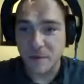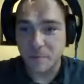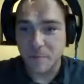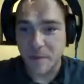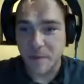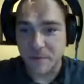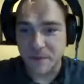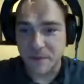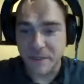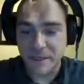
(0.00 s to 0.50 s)

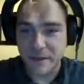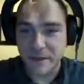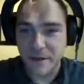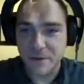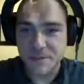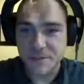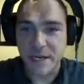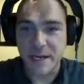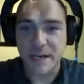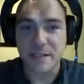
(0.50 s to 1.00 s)
need to go
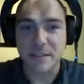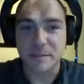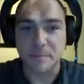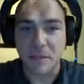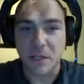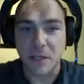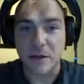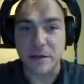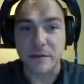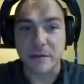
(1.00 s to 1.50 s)
check out the
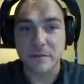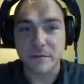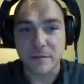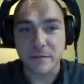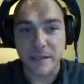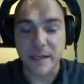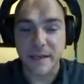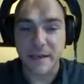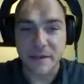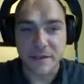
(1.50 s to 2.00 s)
blog, and they
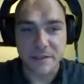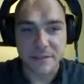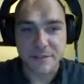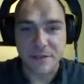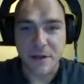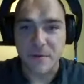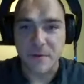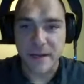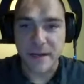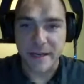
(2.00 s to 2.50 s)
need to start
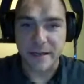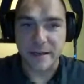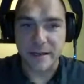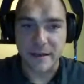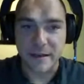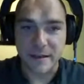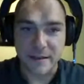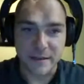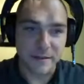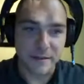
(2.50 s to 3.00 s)
reading
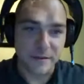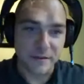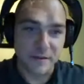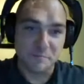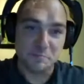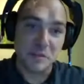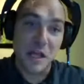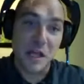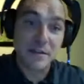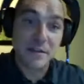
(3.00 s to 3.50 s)
the
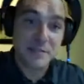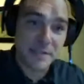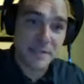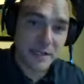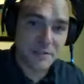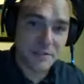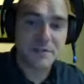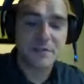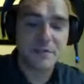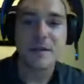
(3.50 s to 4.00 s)
blog section
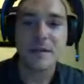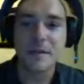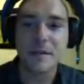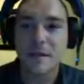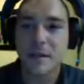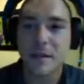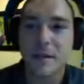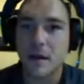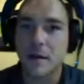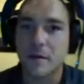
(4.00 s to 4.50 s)

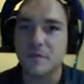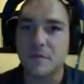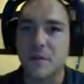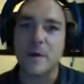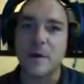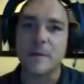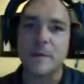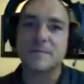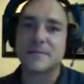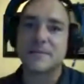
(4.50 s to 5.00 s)
of the
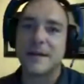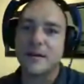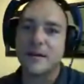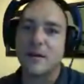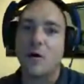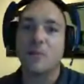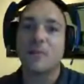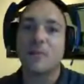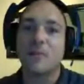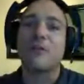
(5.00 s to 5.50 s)
website.
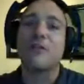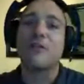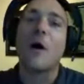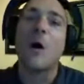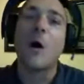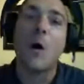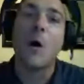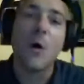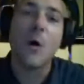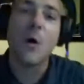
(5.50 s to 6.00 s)

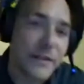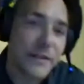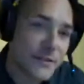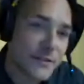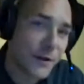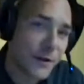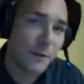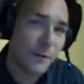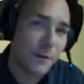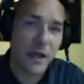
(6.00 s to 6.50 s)
Although it's called a
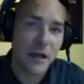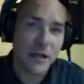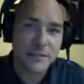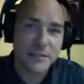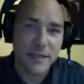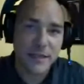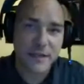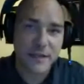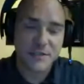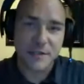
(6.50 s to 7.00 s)
blog
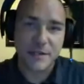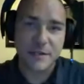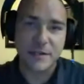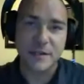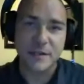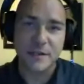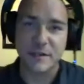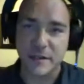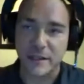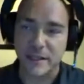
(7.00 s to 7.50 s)
section,
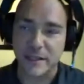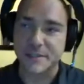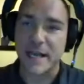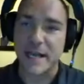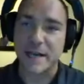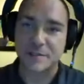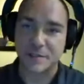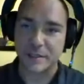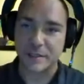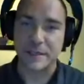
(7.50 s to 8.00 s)
it's
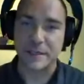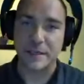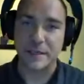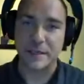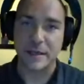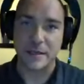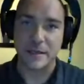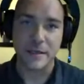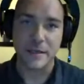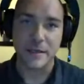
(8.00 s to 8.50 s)
actually
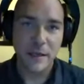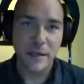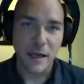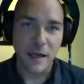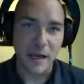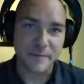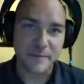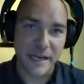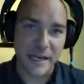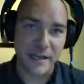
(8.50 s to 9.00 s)

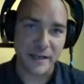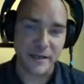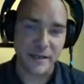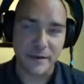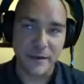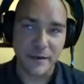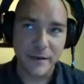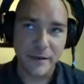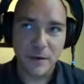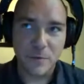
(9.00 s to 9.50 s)
updated
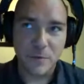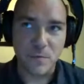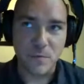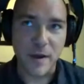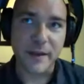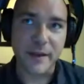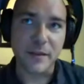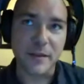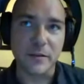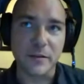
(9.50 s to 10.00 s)

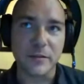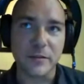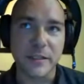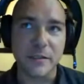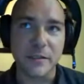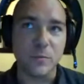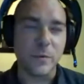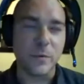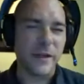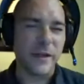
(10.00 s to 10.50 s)
regularly
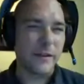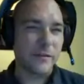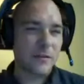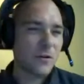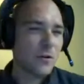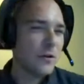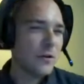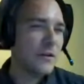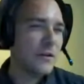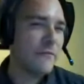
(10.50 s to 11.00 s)
with current
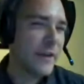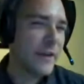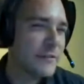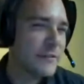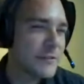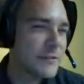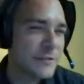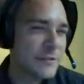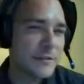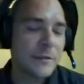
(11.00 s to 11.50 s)

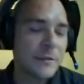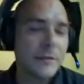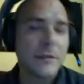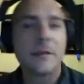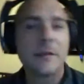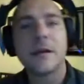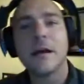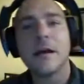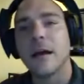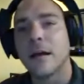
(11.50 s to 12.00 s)
events,
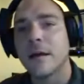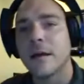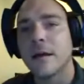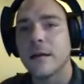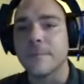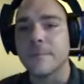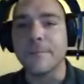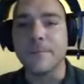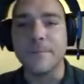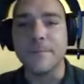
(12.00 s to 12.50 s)

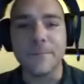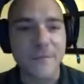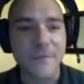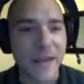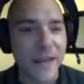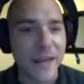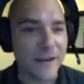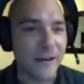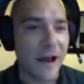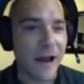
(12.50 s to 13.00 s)
and
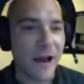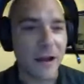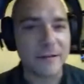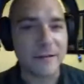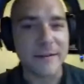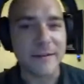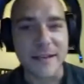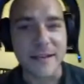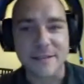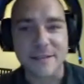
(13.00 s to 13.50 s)
not
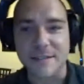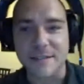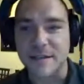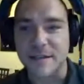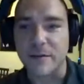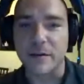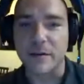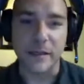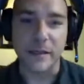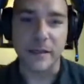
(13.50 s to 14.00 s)

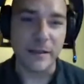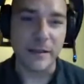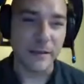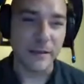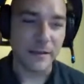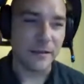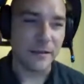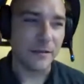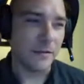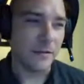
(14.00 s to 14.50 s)
necessarily